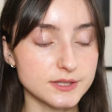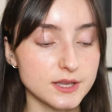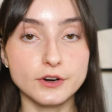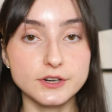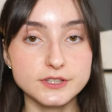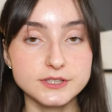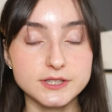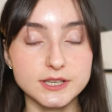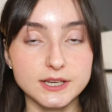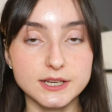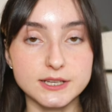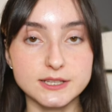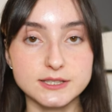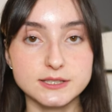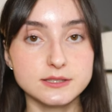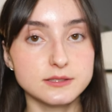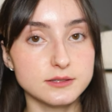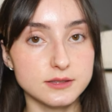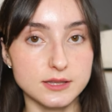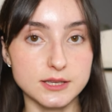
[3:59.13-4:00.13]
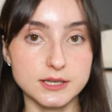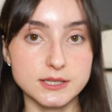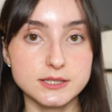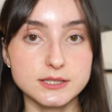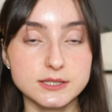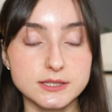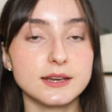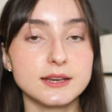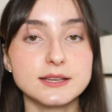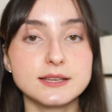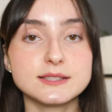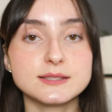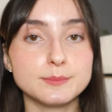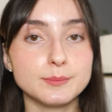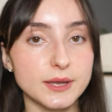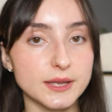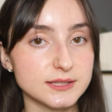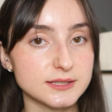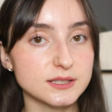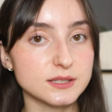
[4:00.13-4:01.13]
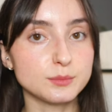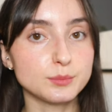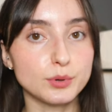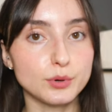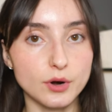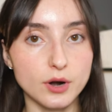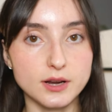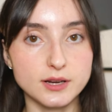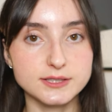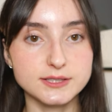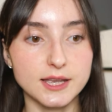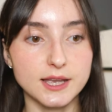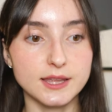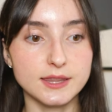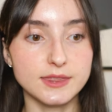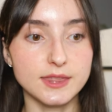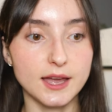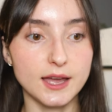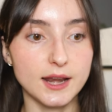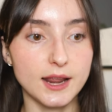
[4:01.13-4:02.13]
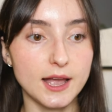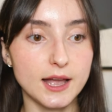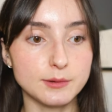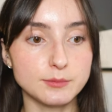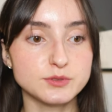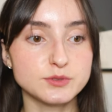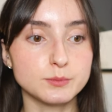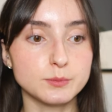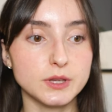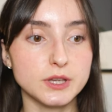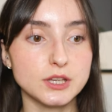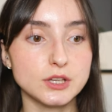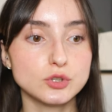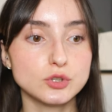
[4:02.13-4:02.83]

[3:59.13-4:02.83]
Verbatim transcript: First, it is this. It is benzoyl peroxide that helps me